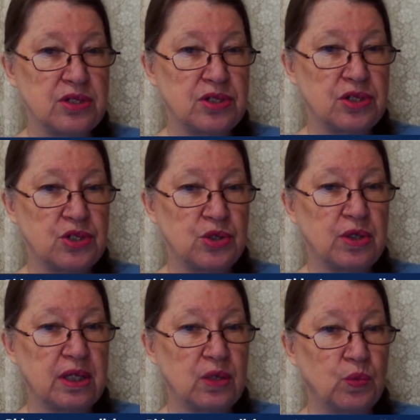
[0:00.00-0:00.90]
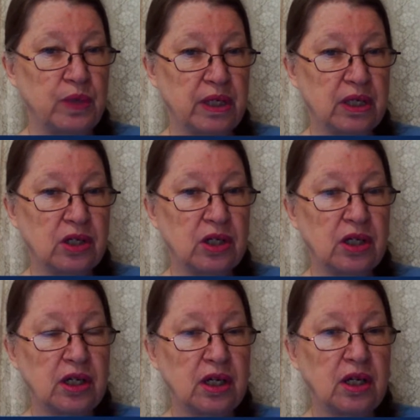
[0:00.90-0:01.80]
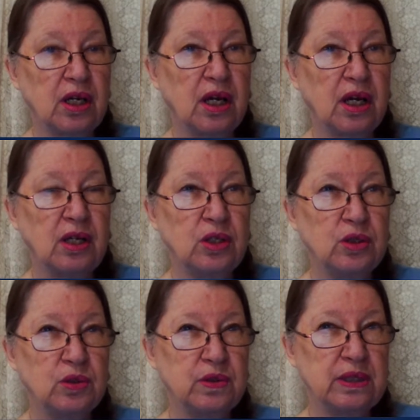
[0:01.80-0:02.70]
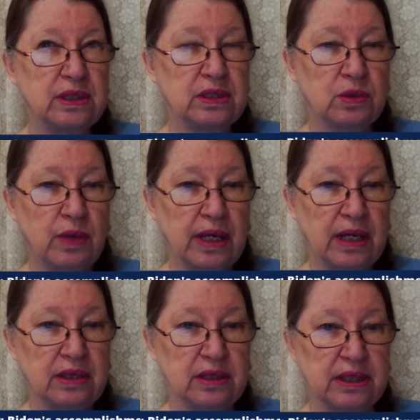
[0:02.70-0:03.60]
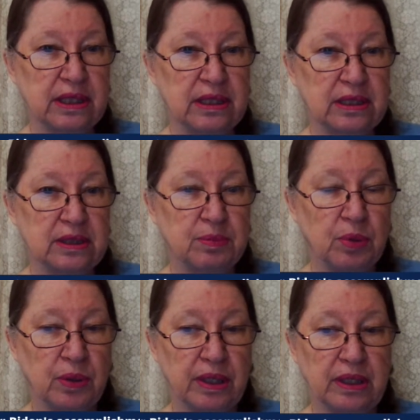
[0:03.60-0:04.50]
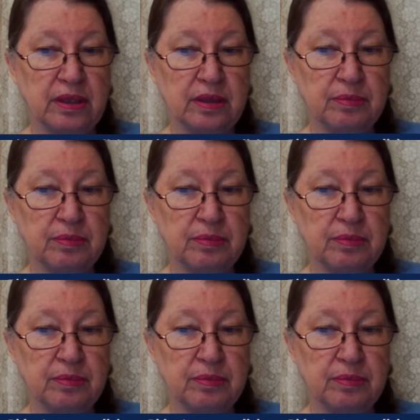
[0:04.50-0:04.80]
There's a Julian Whitaker, who is quite elderly at this point,